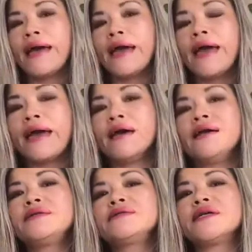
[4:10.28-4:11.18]

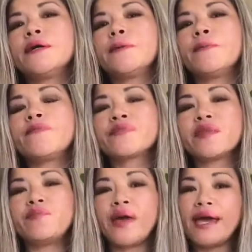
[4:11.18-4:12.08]
And
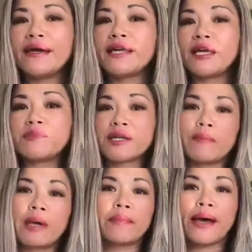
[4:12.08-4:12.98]
the pain keeps
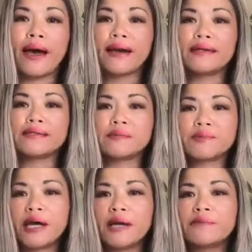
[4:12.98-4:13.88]
coming back, and
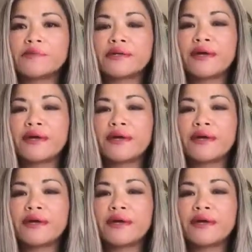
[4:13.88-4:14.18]
sometimes